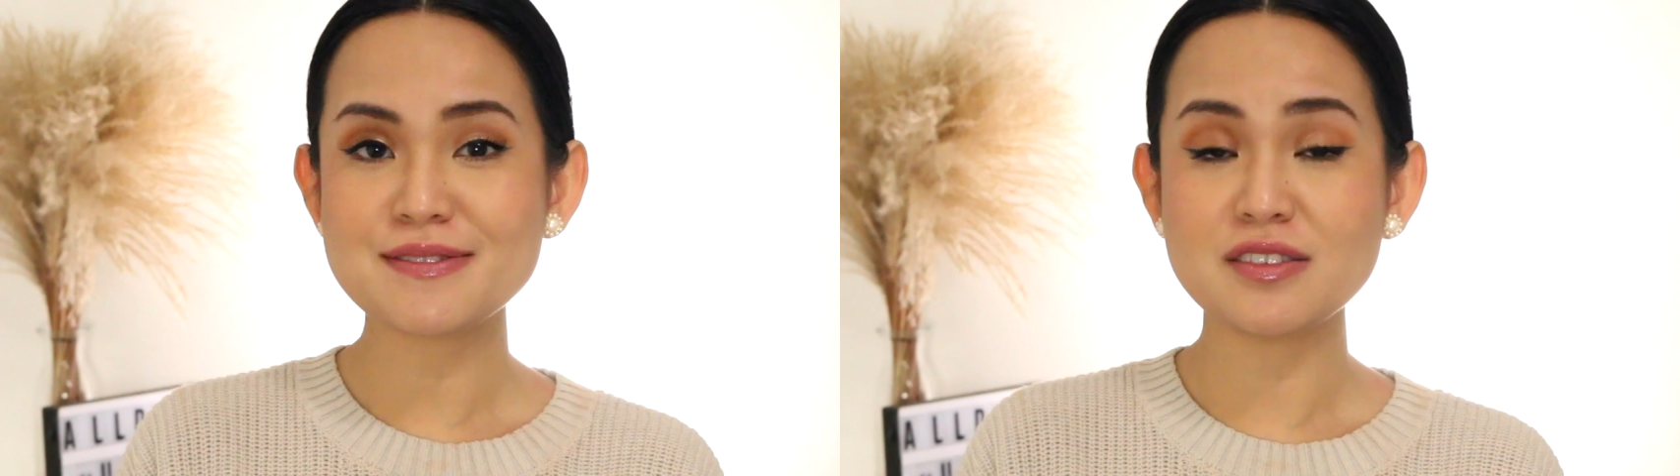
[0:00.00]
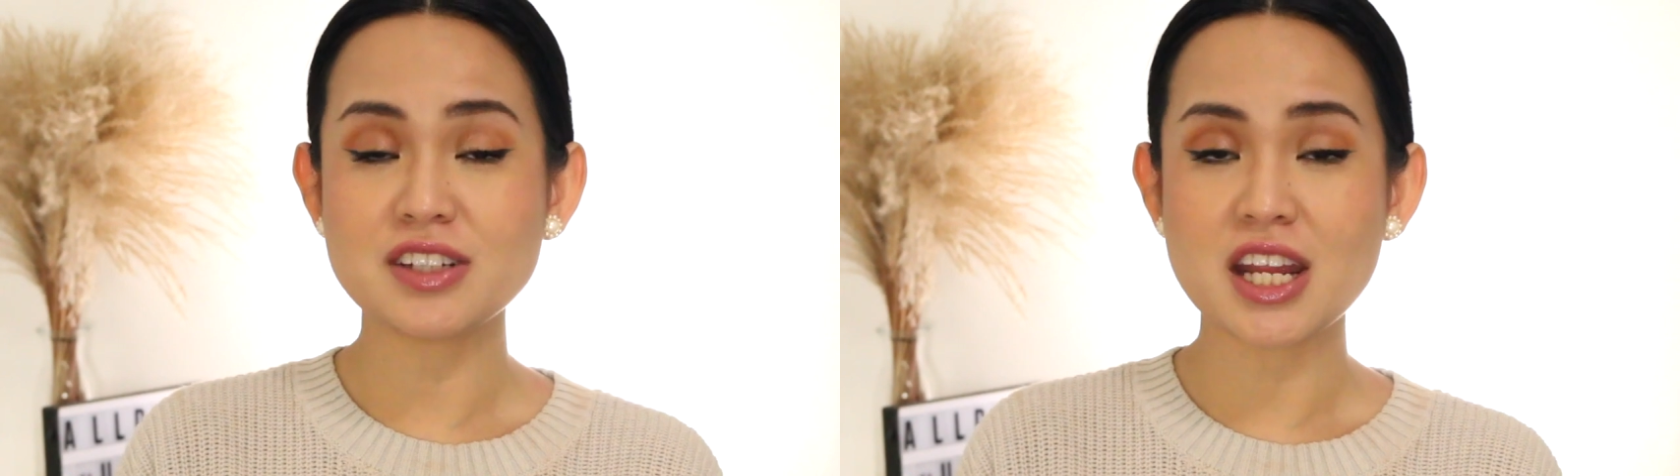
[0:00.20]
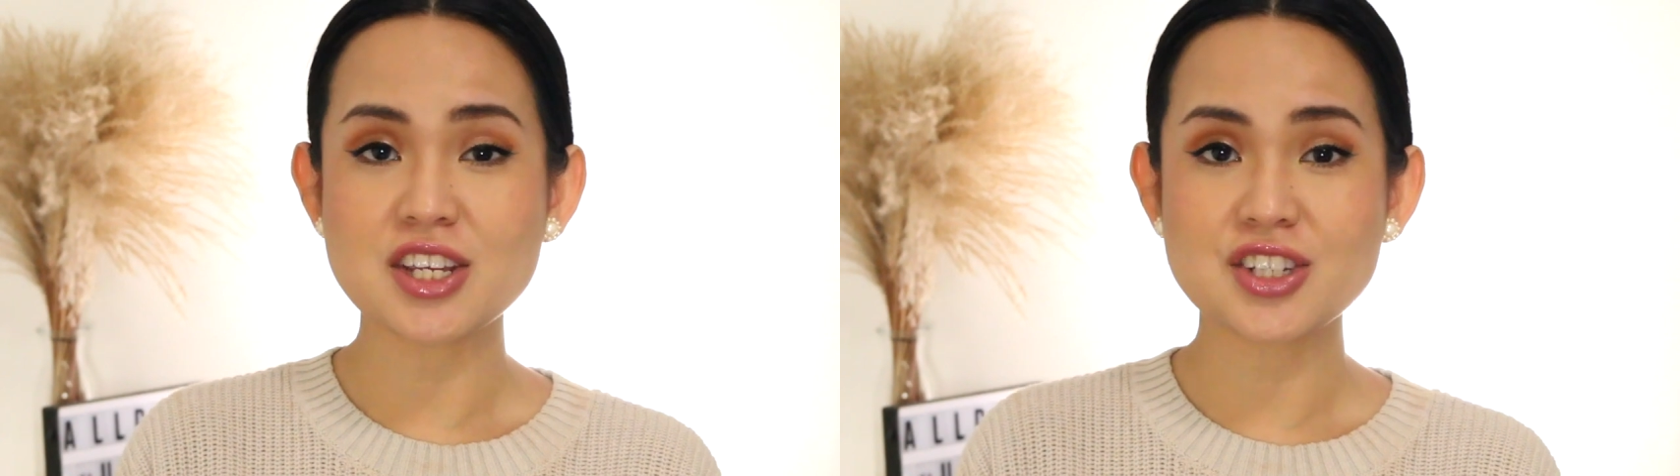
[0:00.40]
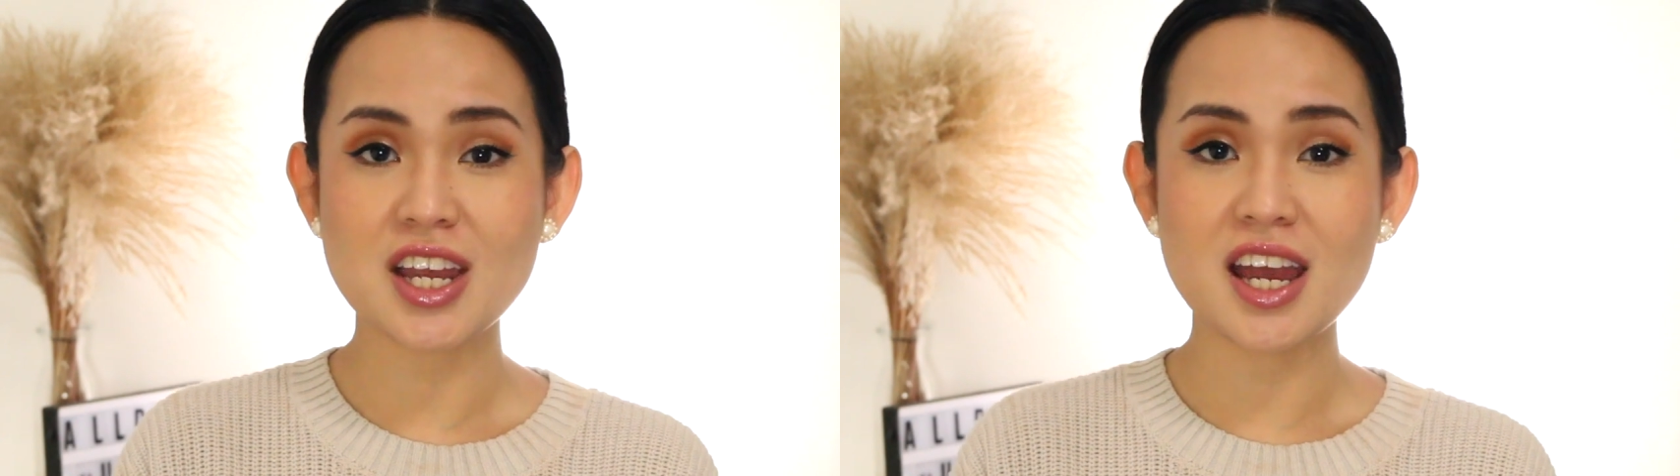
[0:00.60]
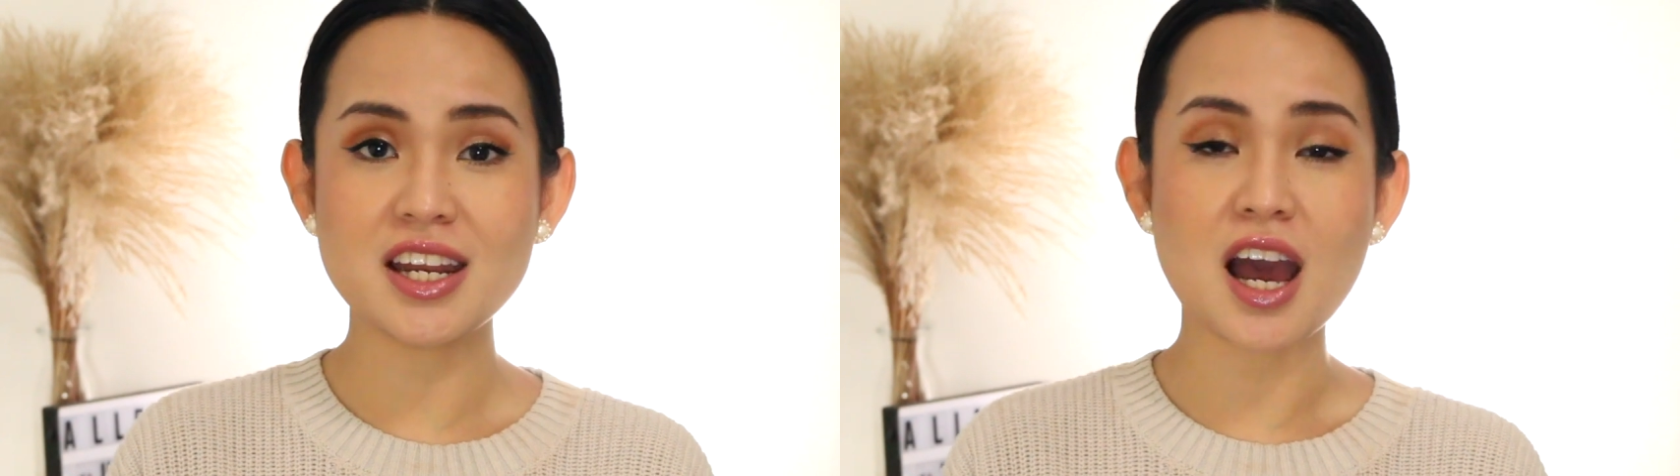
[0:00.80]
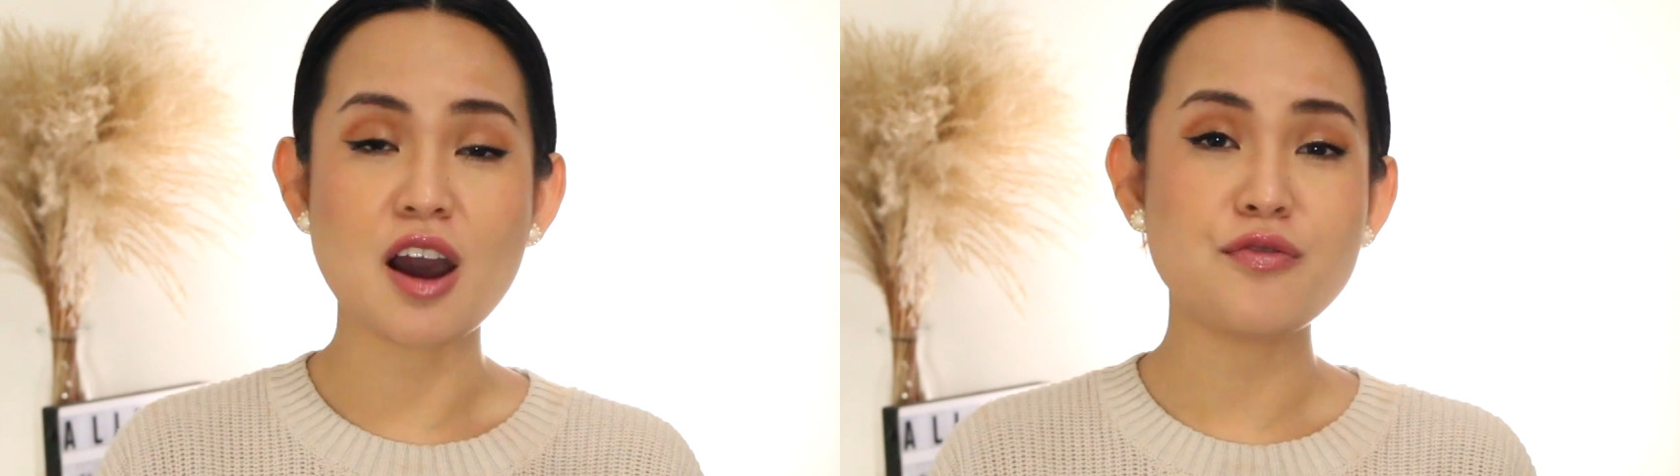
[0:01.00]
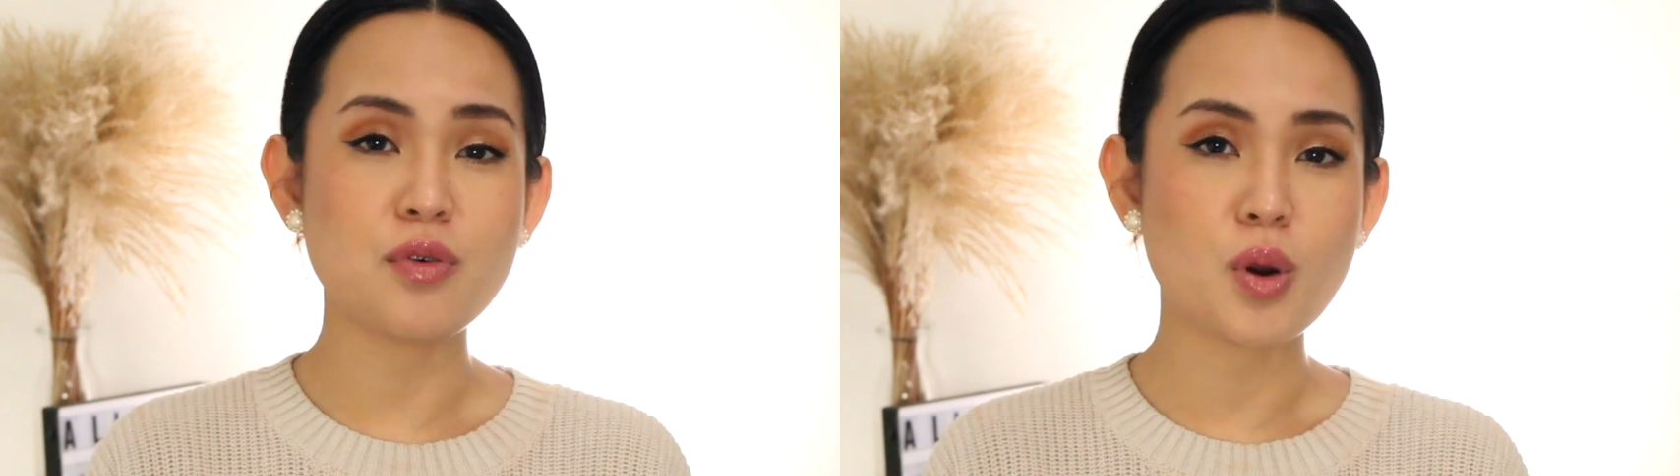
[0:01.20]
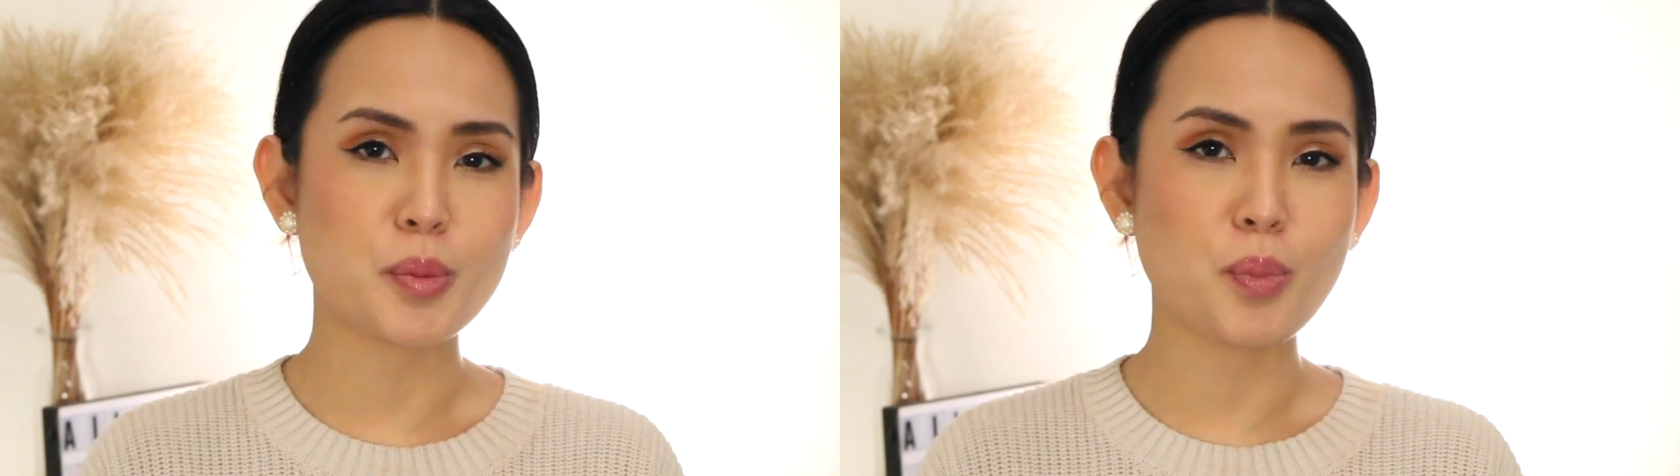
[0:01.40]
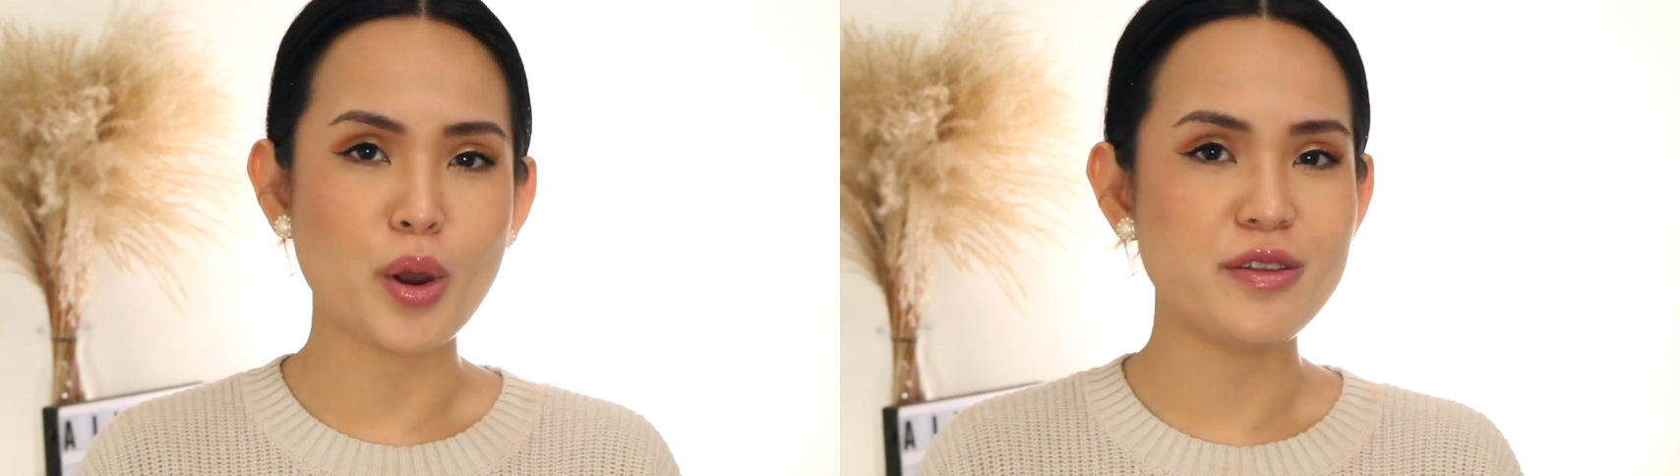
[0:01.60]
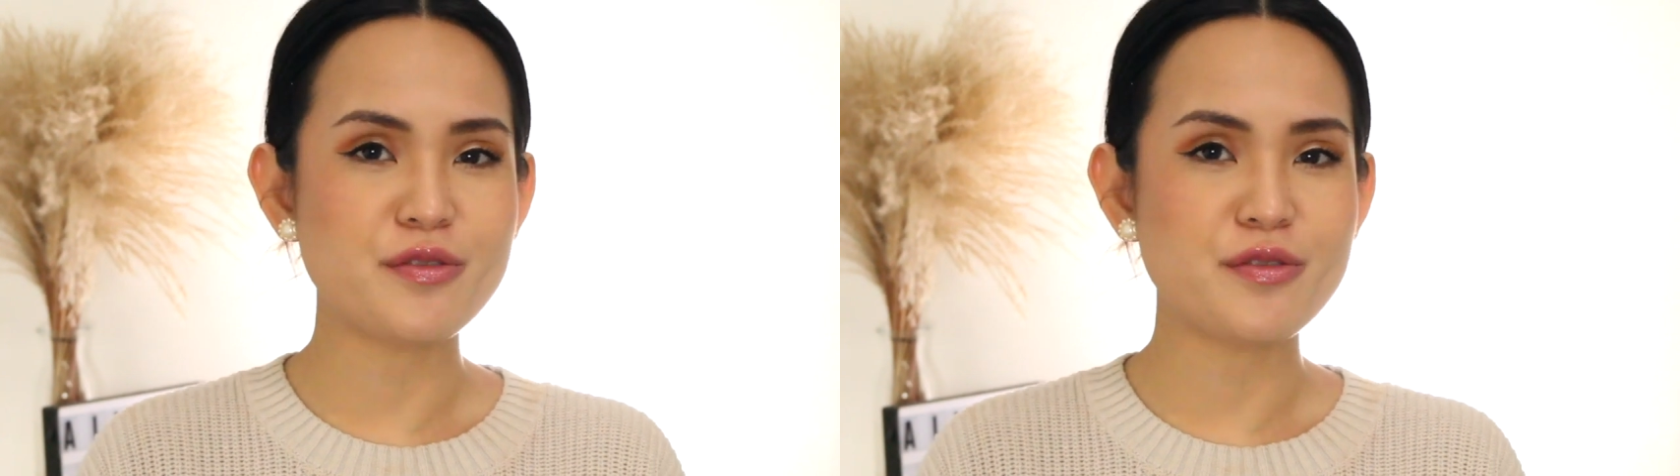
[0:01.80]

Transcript: foundation a four point